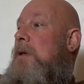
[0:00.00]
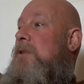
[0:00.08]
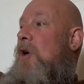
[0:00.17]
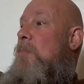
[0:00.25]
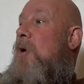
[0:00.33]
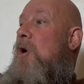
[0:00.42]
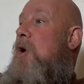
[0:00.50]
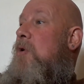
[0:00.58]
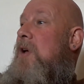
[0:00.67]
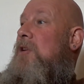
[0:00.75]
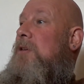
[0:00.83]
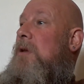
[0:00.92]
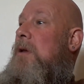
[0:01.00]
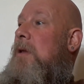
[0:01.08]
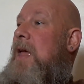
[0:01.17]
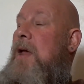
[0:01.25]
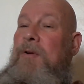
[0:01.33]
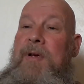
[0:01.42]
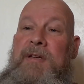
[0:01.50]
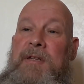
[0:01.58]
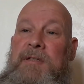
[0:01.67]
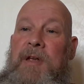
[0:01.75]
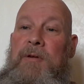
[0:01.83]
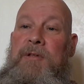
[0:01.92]
So my aggression and their
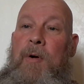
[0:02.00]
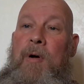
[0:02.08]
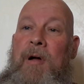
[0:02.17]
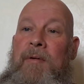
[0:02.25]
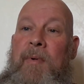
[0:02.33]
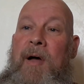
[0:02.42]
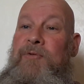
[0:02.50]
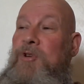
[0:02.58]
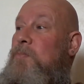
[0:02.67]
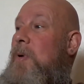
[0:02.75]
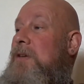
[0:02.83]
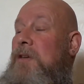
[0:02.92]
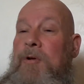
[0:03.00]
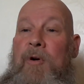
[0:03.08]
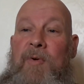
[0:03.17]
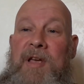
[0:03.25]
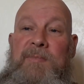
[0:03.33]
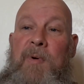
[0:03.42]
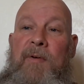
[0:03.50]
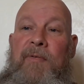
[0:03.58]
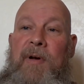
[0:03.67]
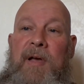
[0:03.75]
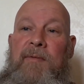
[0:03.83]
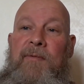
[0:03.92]
aggression. So so I've, I've just basically got to raise my
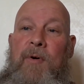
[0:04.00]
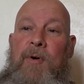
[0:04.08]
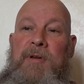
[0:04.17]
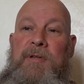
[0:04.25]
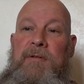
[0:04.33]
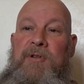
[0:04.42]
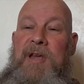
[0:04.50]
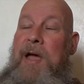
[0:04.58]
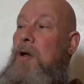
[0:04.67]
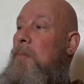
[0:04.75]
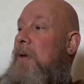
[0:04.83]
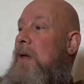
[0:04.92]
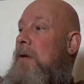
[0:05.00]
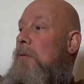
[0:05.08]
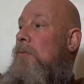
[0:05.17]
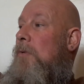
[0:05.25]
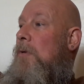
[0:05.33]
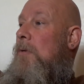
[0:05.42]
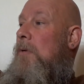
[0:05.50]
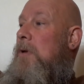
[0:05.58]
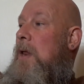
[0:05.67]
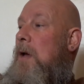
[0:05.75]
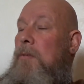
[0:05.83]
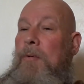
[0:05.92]
fucking voice and shout a bit, or, or
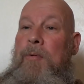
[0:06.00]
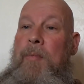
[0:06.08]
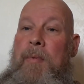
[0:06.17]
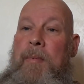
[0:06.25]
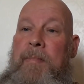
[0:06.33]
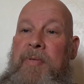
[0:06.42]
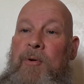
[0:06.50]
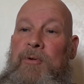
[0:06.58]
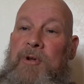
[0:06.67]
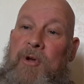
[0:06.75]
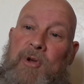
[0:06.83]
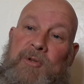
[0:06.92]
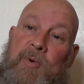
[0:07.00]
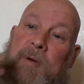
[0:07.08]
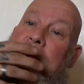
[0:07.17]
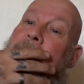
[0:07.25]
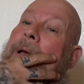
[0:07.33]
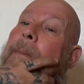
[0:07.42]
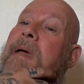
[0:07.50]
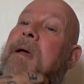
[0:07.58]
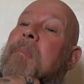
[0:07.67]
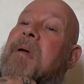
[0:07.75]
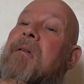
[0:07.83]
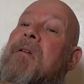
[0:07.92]
you know, or the odd curse word might come
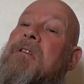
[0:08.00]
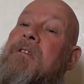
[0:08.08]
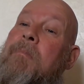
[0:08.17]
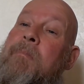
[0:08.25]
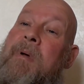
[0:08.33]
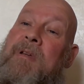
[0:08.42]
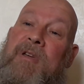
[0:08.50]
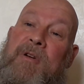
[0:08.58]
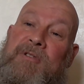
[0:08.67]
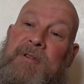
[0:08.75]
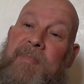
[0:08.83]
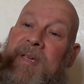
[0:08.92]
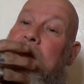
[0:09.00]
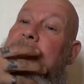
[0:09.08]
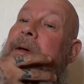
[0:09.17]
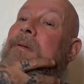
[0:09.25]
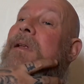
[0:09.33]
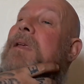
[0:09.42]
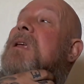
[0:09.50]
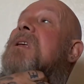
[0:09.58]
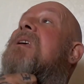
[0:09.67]
out apparently because I, I curse a bit apparently.